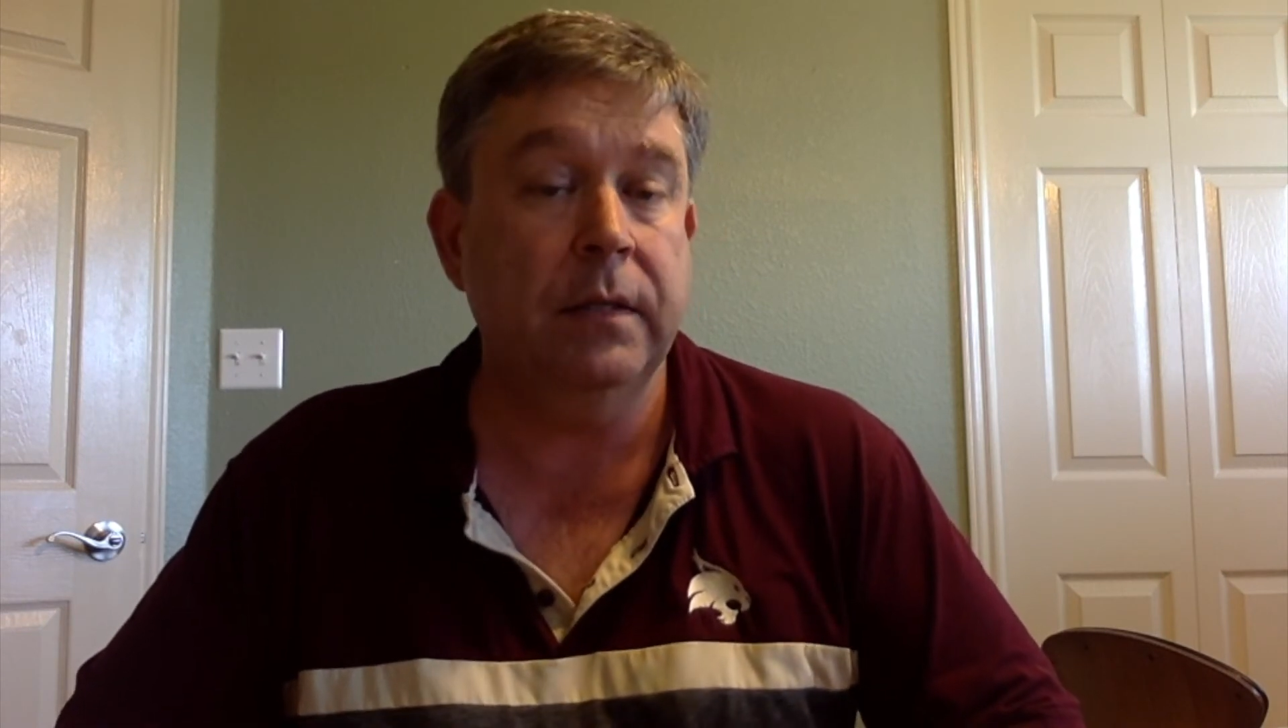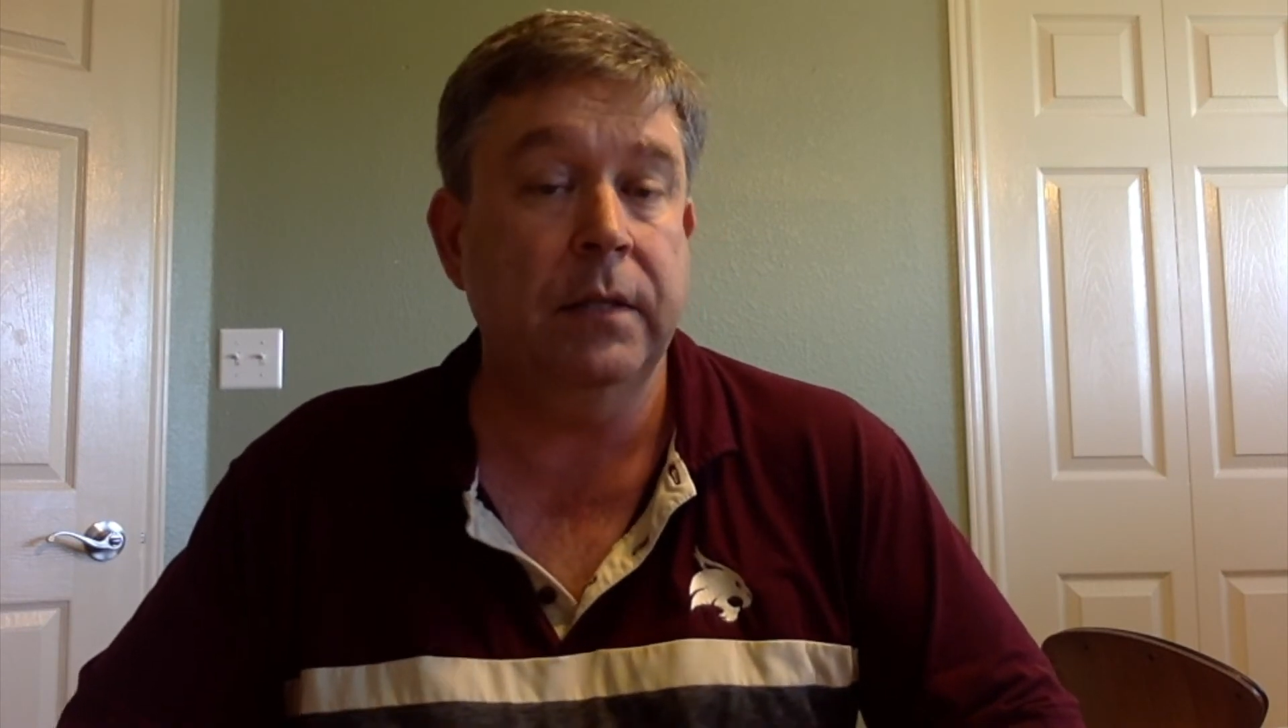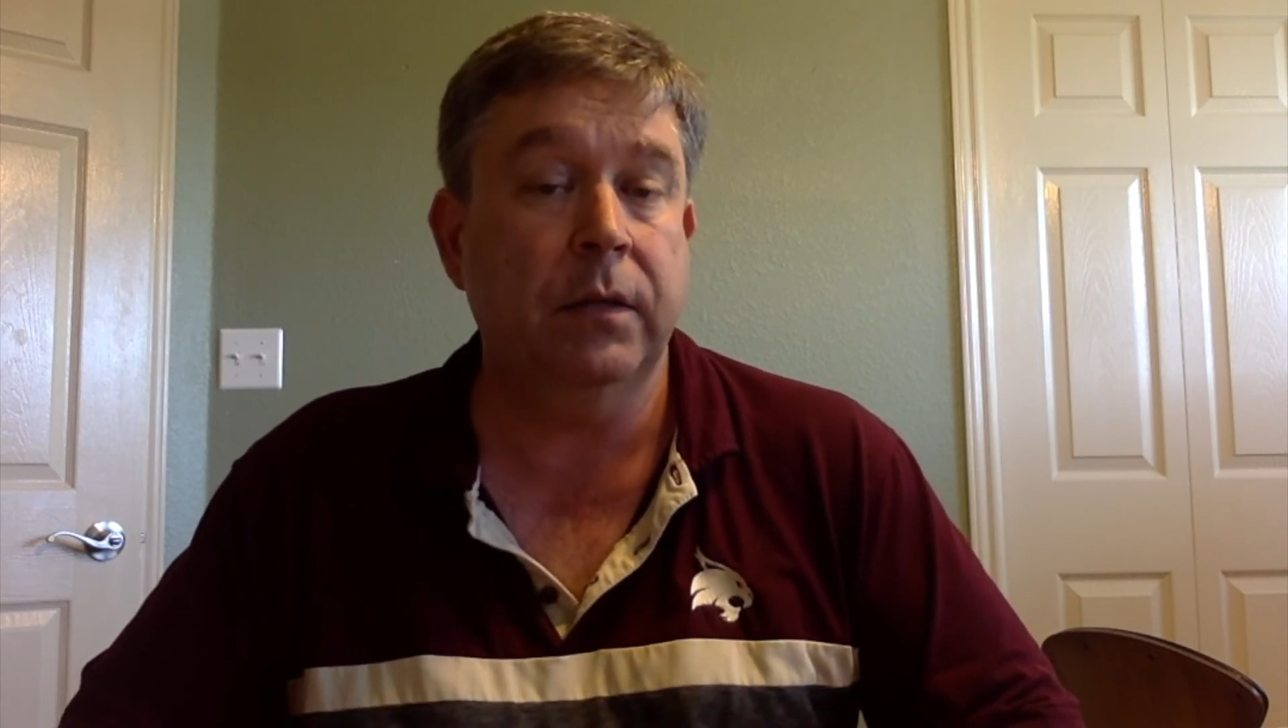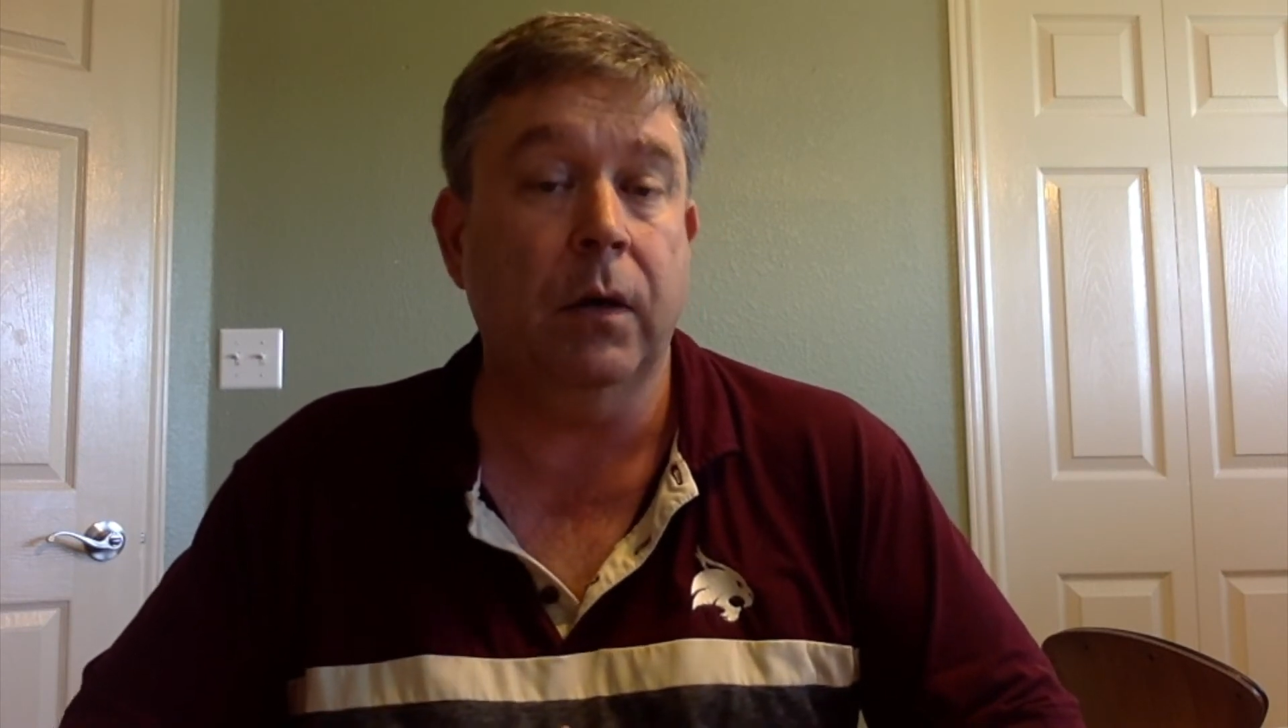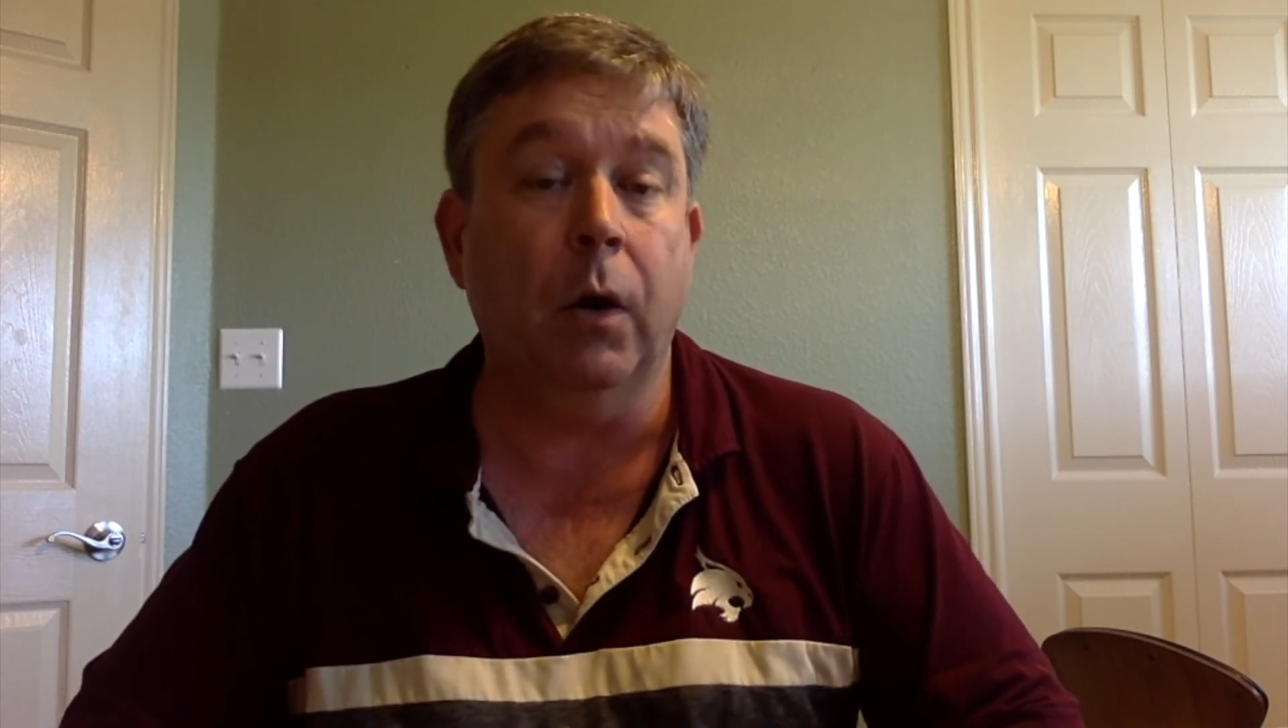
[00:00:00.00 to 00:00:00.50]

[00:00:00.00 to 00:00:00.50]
these are